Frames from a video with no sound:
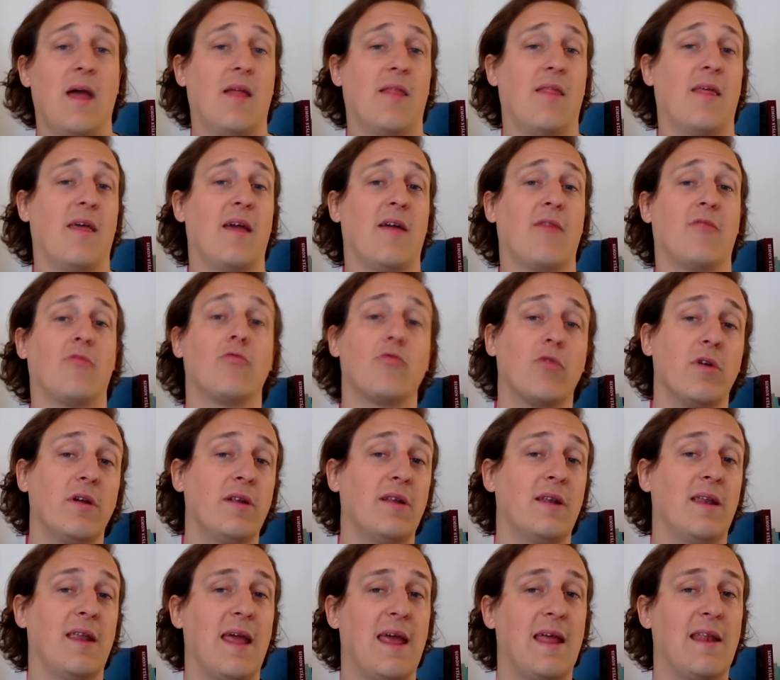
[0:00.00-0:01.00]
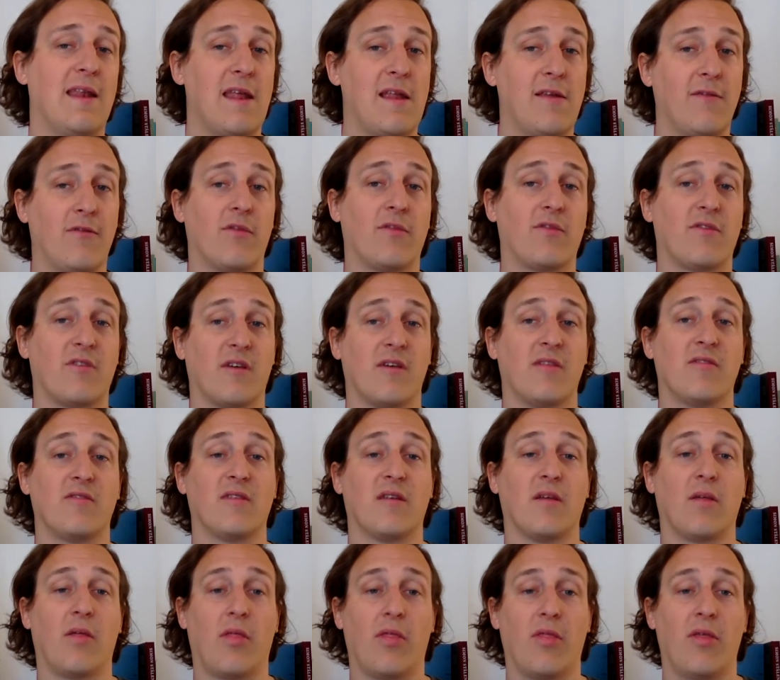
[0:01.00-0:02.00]
They have written and emphasized
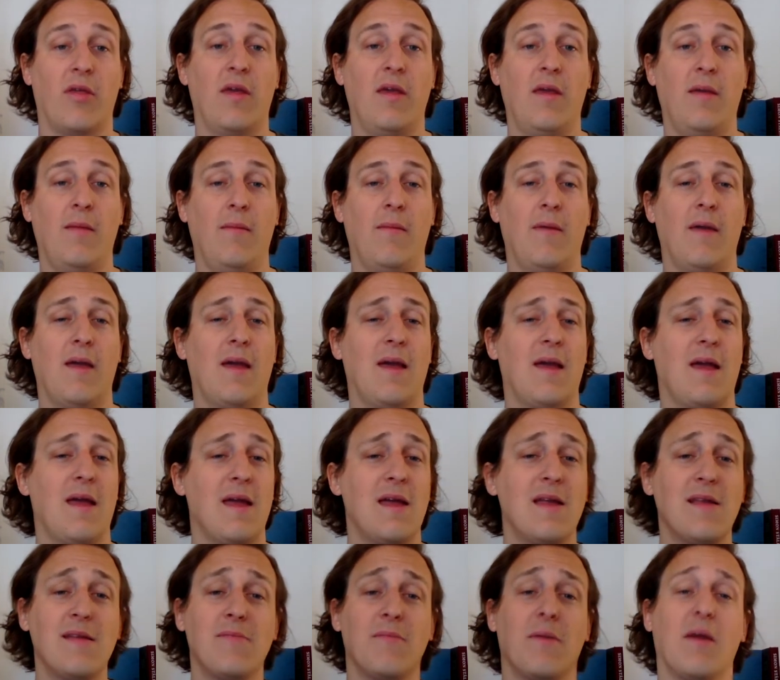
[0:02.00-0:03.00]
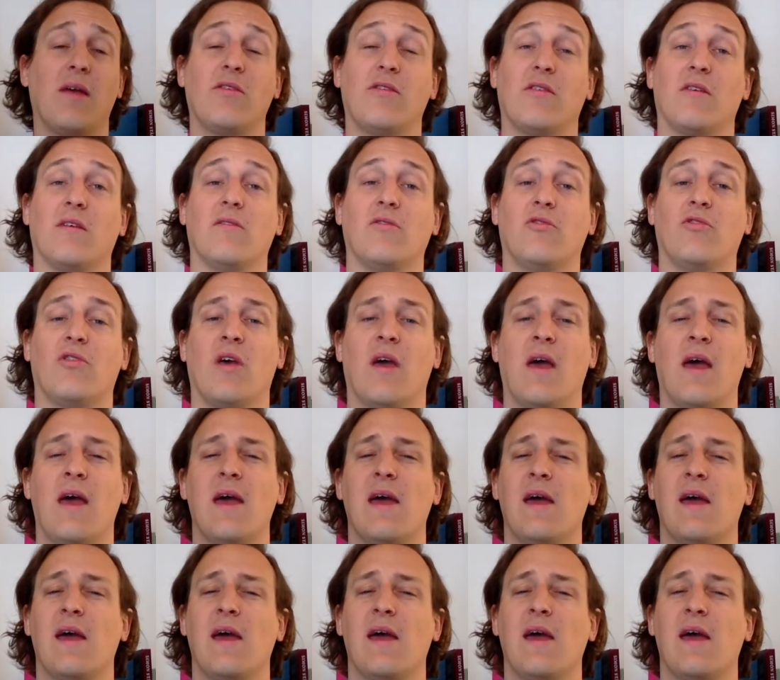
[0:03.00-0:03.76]
a theme and message